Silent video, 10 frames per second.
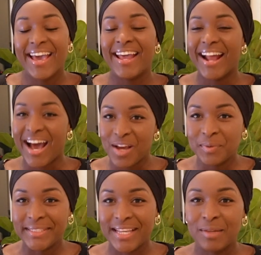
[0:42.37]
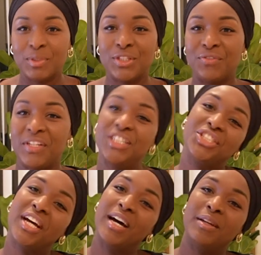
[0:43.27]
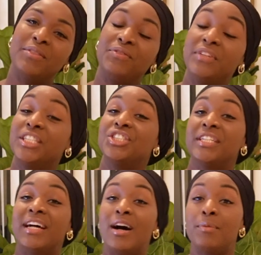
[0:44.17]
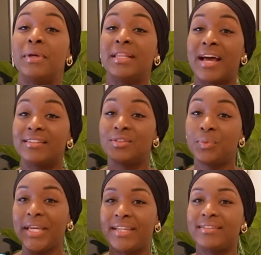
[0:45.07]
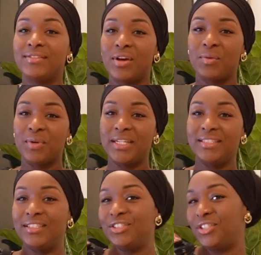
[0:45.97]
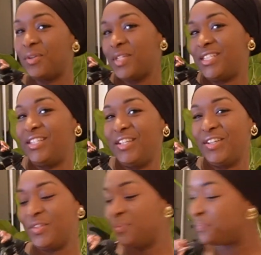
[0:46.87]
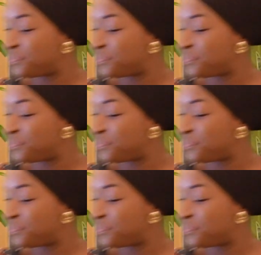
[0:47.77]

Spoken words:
I was able to finish it up last week, so I wanted to show it to you.